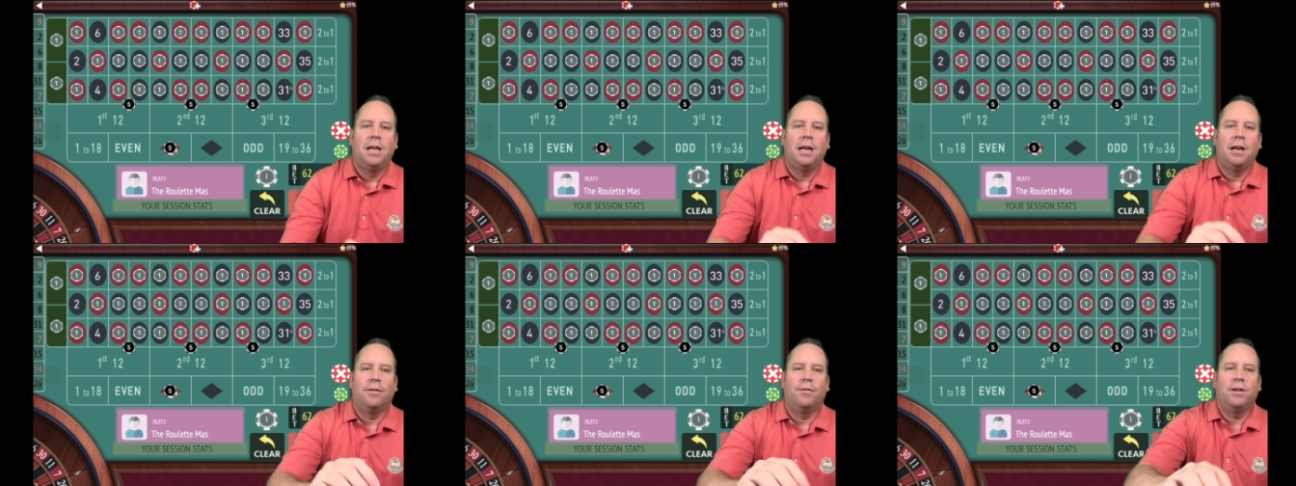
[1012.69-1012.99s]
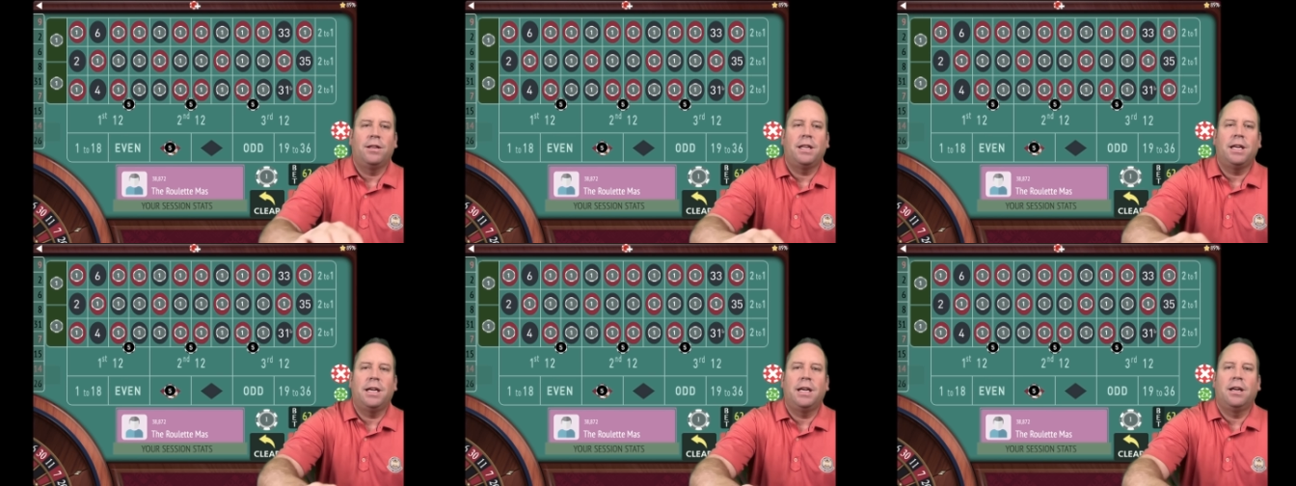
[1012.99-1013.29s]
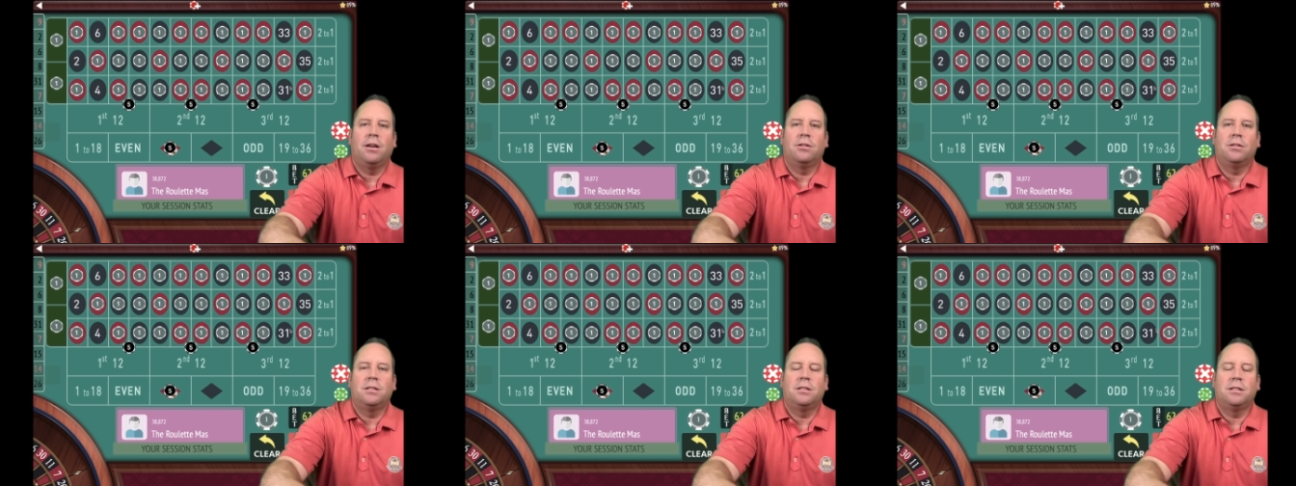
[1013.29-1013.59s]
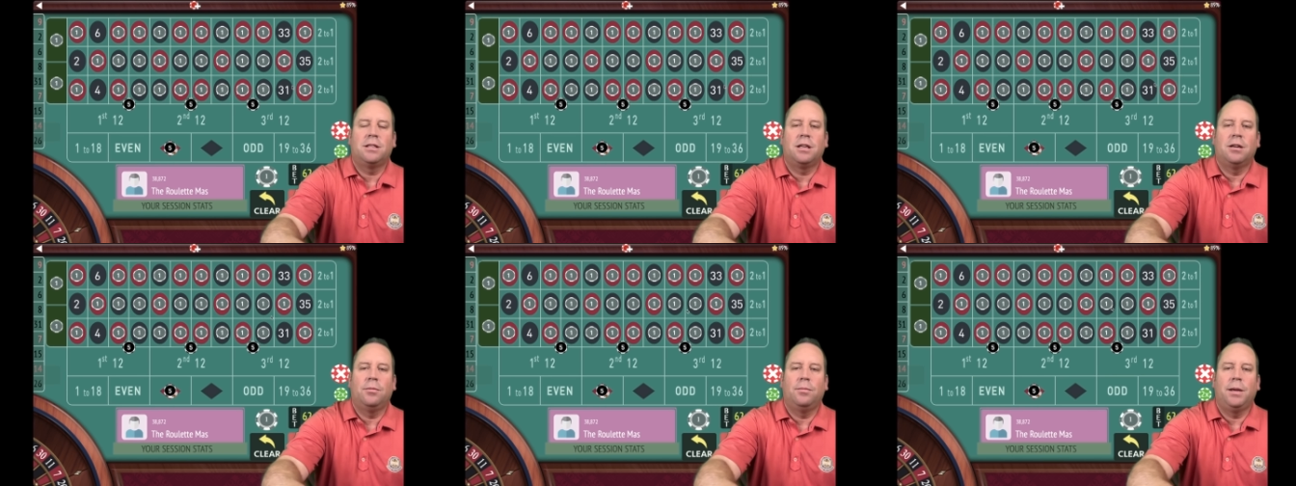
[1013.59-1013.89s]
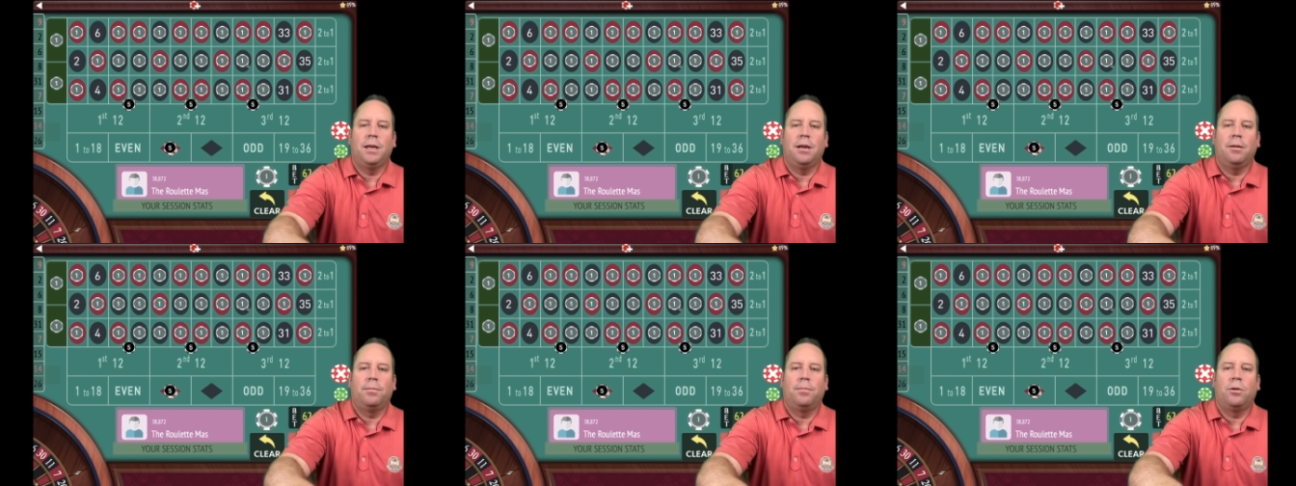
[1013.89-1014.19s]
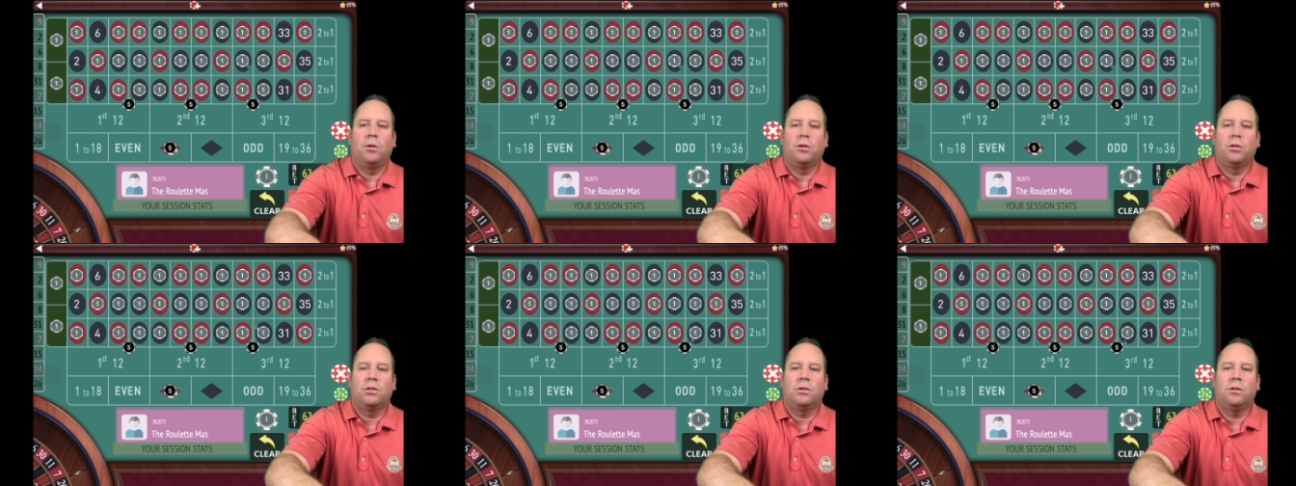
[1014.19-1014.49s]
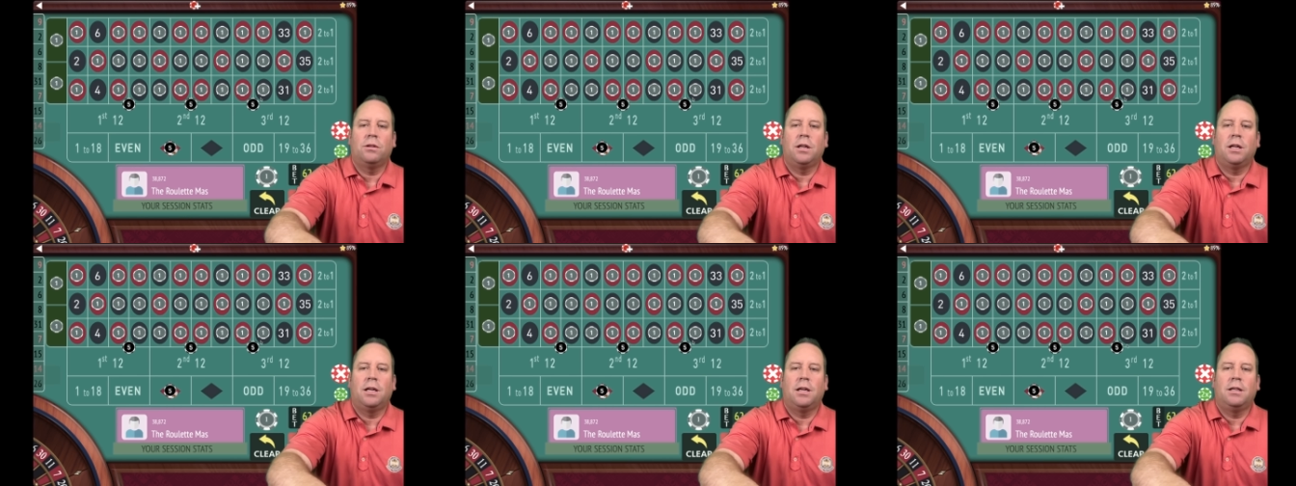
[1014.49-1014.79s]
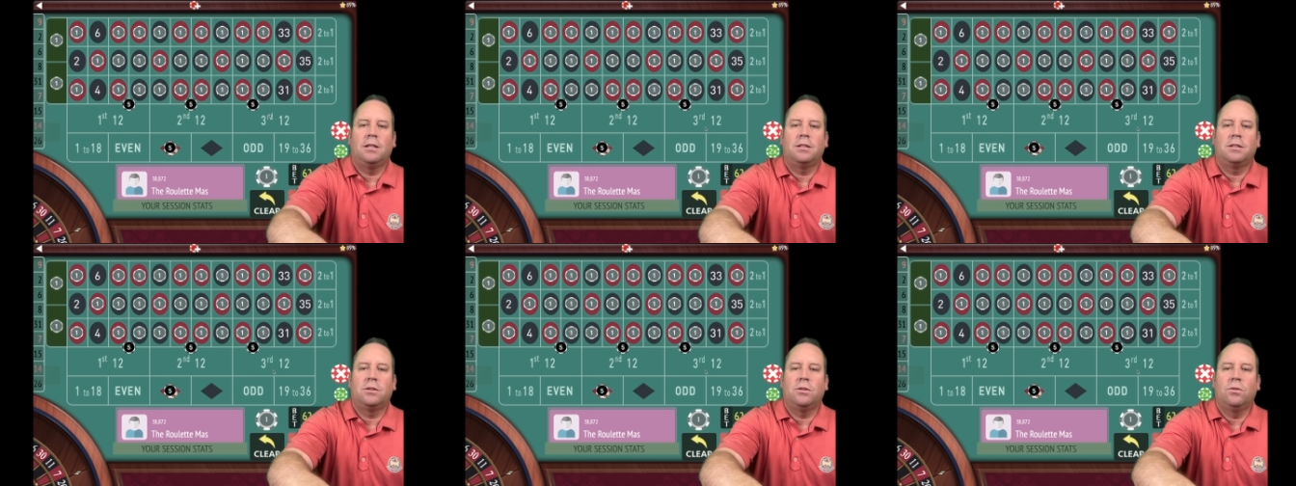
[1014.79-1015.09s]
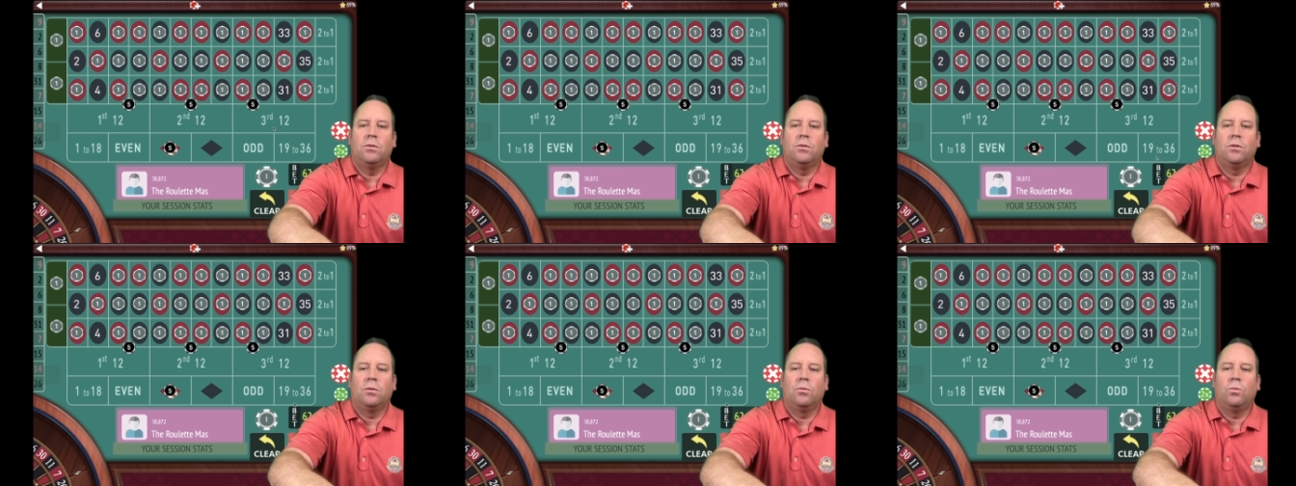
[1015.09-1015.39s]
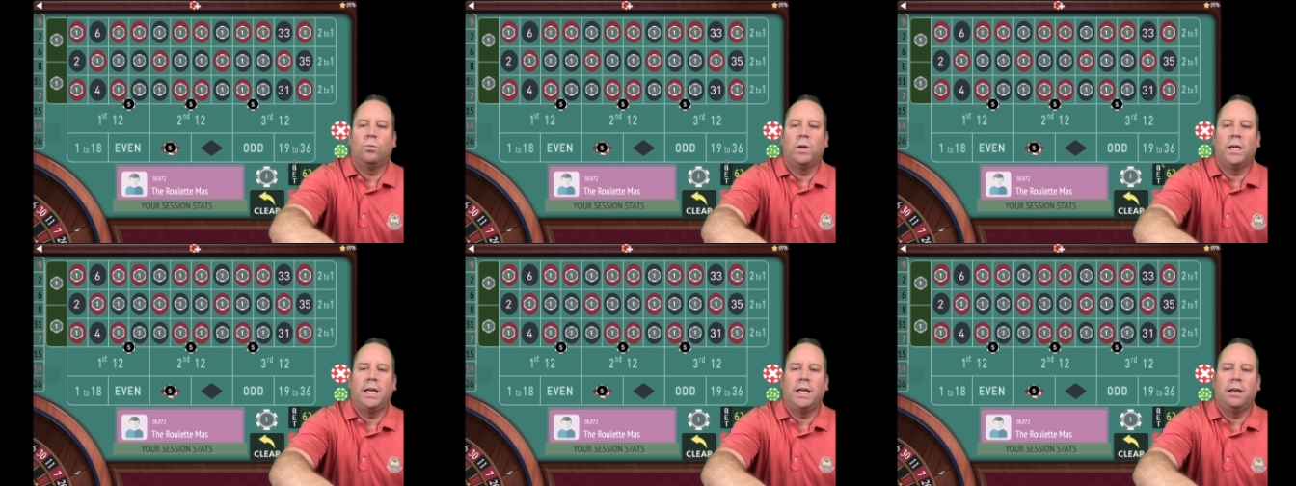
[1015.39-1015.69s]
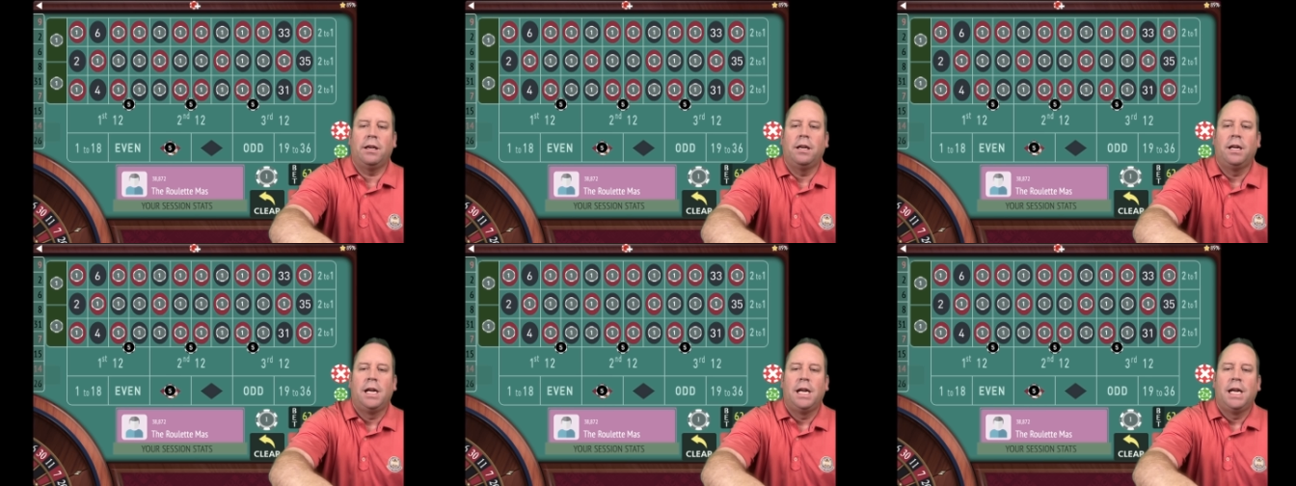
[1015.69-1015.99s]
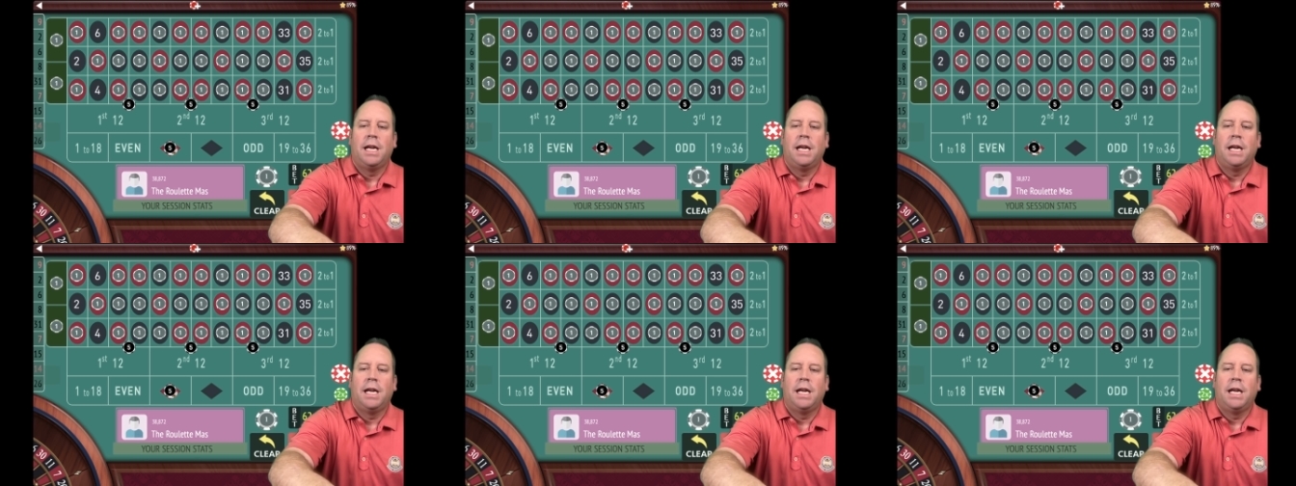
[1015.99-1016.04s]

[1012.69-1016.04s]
Everything else is going to be a partial loss or a win.